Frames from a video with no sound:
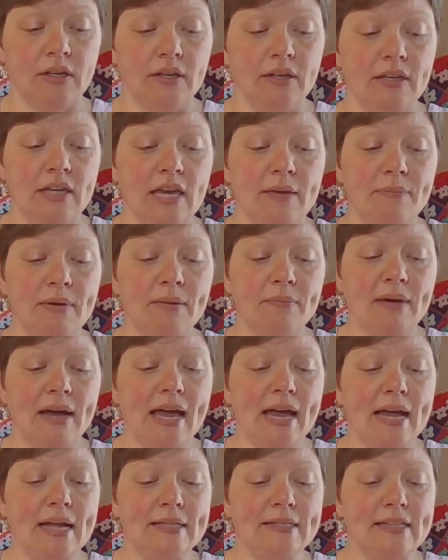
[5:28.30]
Keeping my
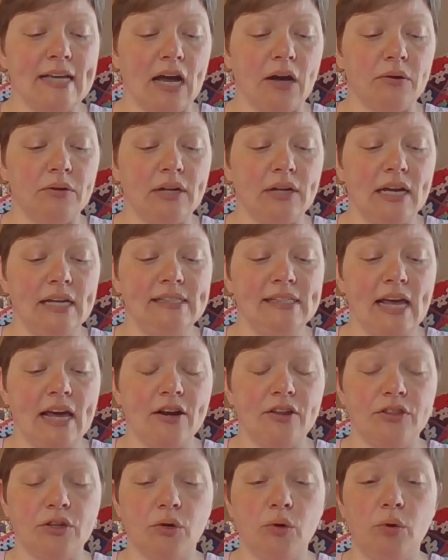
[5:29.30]
head down, I sat
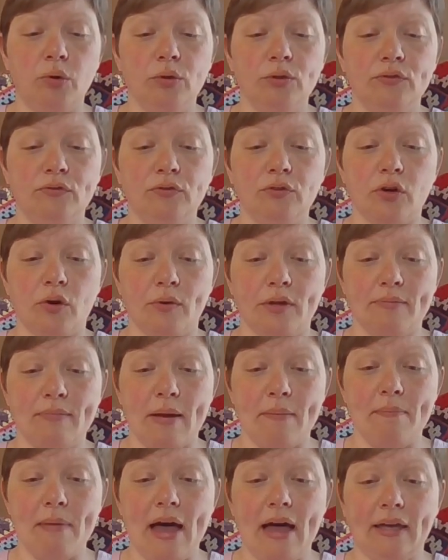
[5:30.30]
on the cold floor with my
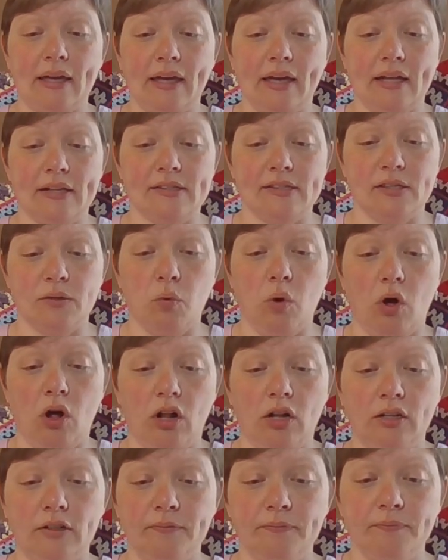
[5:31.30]
back against the
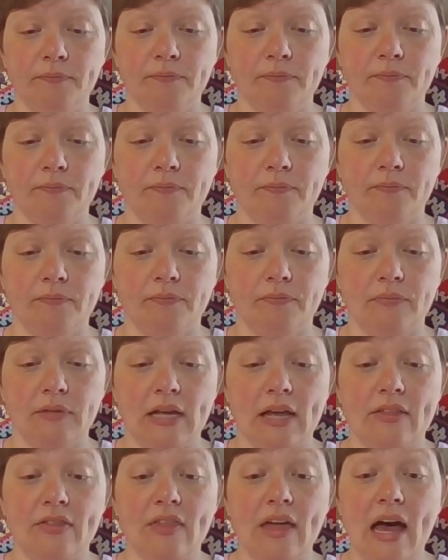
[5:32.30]
wall.
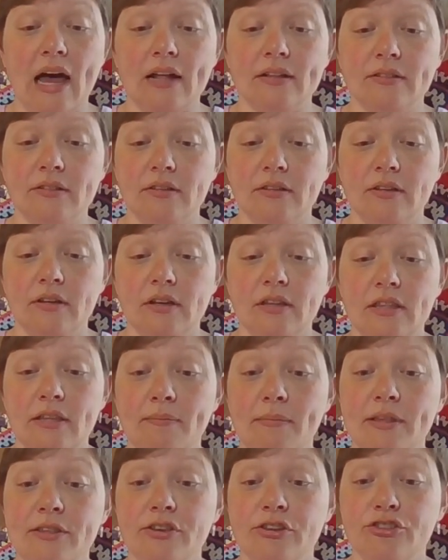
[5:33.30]
At that, the
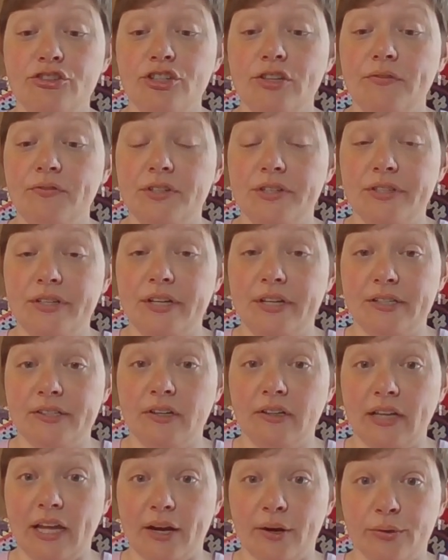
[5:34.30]
minion shifted his
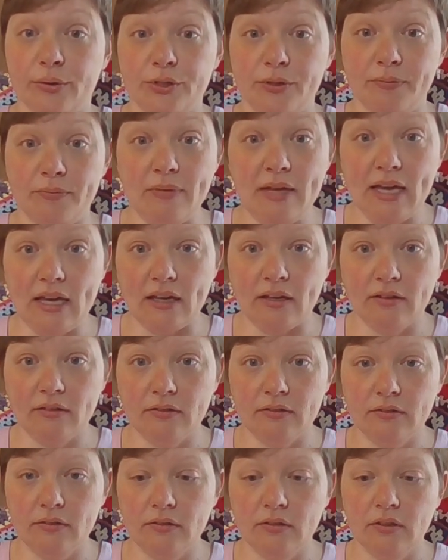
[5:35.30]
glare to me.
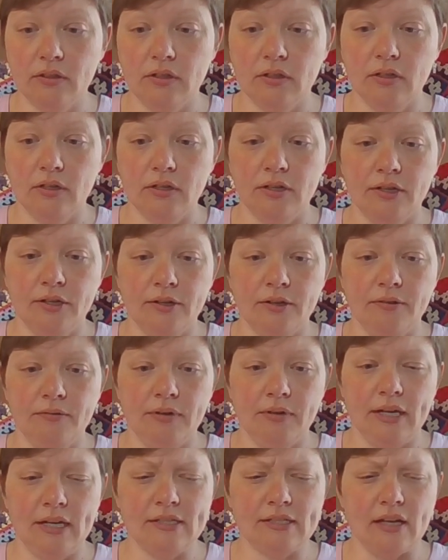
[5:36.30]

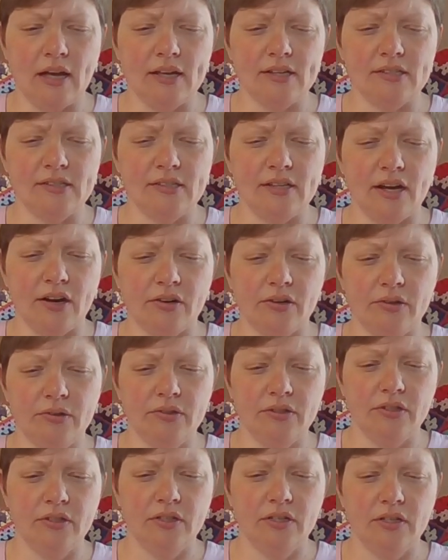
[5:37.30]
His eyes
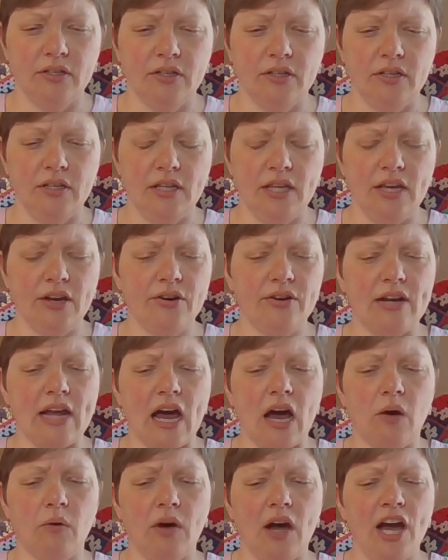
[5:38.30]
narrowed. Here
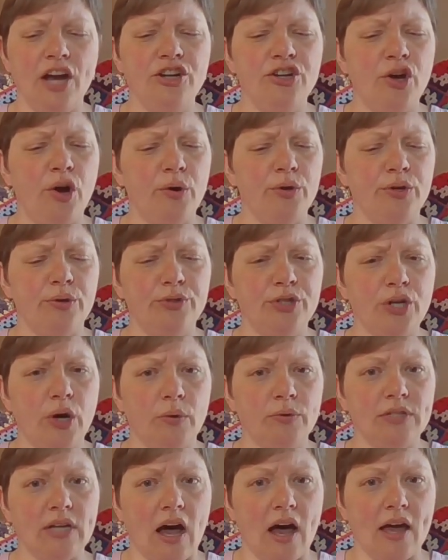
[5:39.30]
now, I know you,
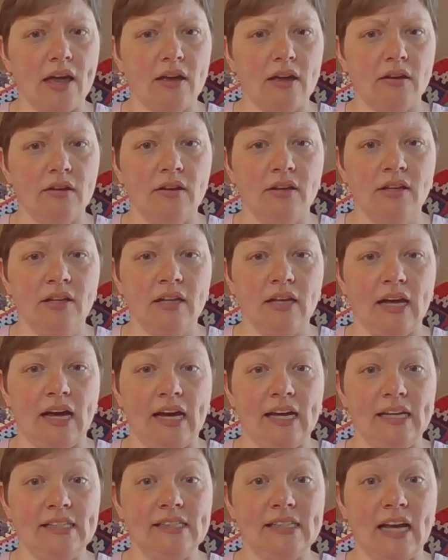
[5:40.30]
don't I?
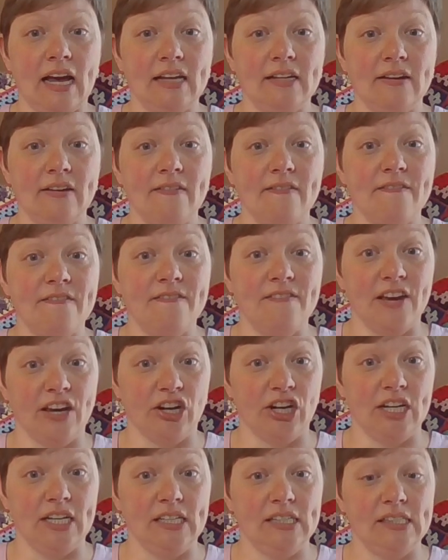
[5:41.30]
I sat
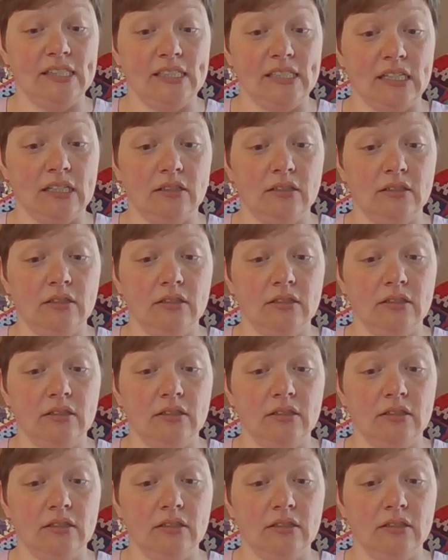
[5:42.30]
very still.